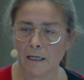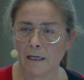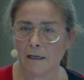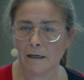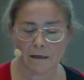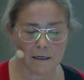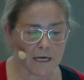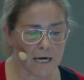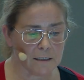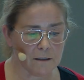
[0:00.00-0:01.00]
Uh,
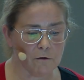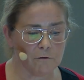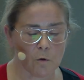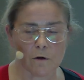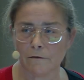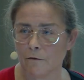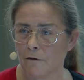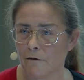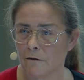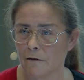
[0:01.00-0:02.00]
and of course for
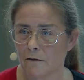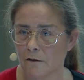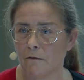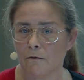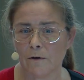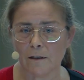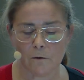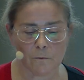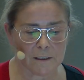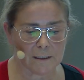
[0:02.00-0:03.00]

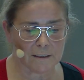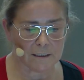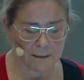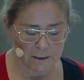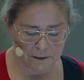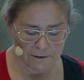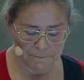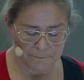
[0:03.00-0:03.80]
SYN321 as such.